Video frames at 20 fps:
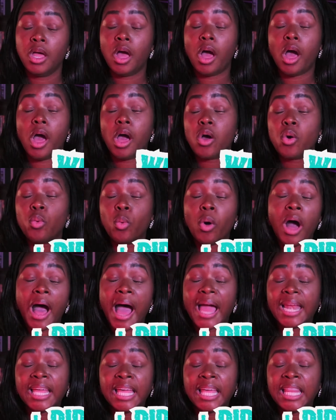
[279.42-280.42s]
oh, well,
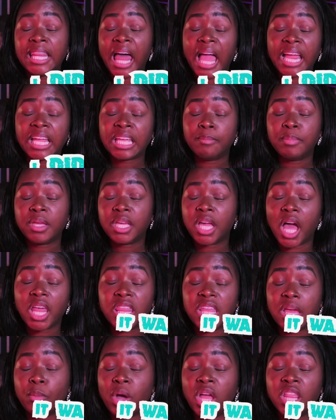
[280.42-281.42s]
I didn't like it
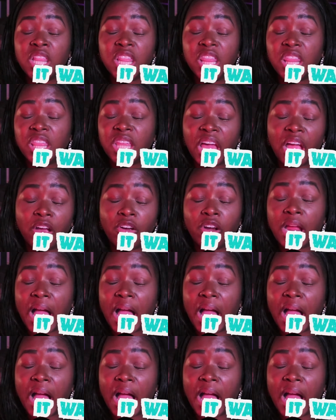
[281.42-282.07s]
because it wasn't scary.